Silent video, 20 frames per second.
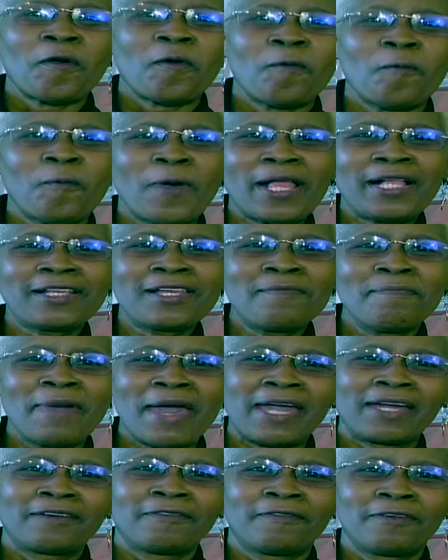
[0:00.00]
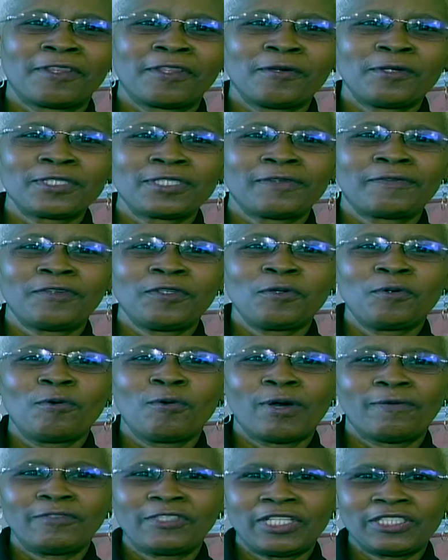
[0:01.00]
Welcome back. For those of you
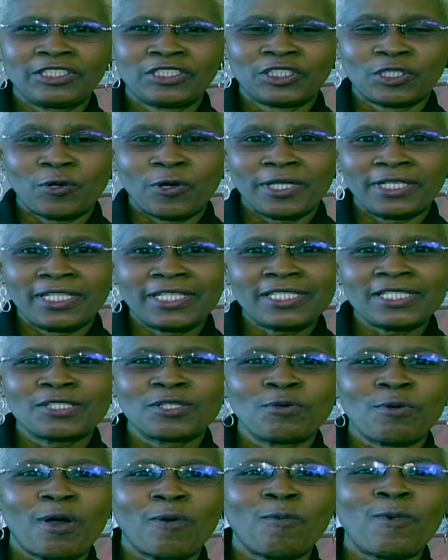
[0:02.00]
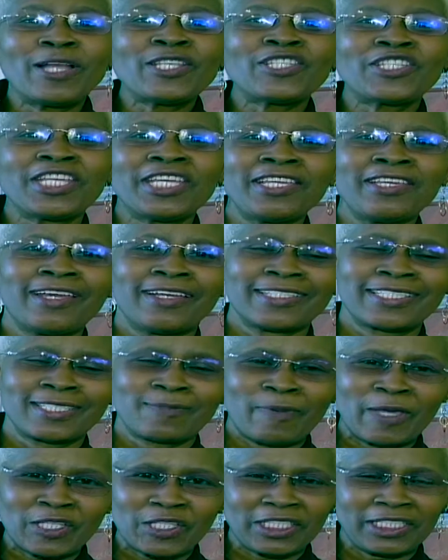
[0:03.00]
who have just joined us, you are watching a
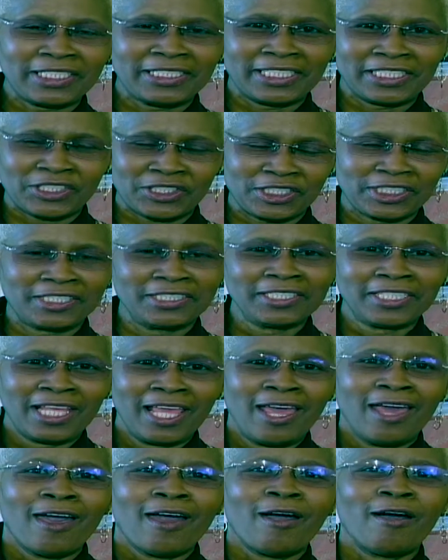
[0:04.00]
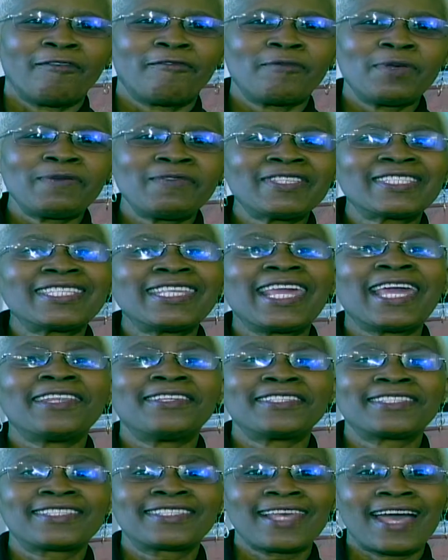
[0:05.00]
special edition of
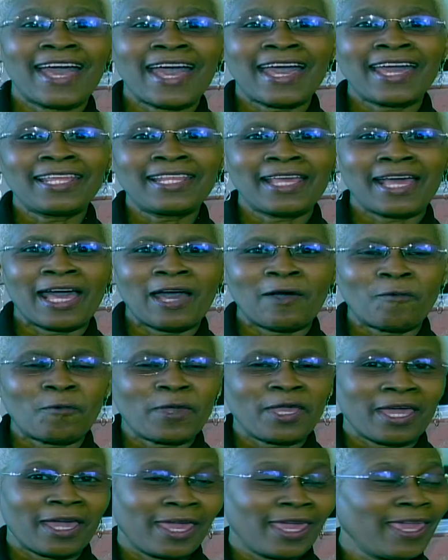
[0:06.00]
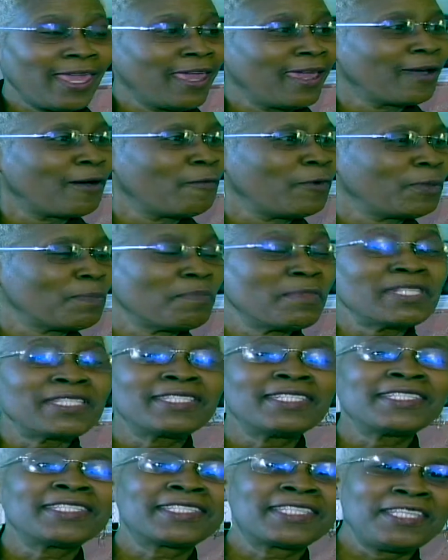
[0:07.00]
BVC-Innerside, and we are here with
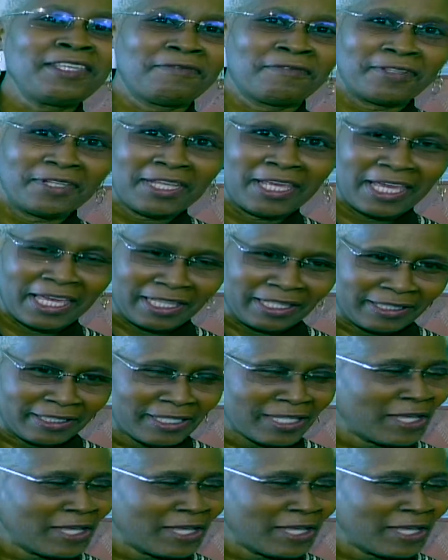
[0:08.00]
Mr. Stephen Hill.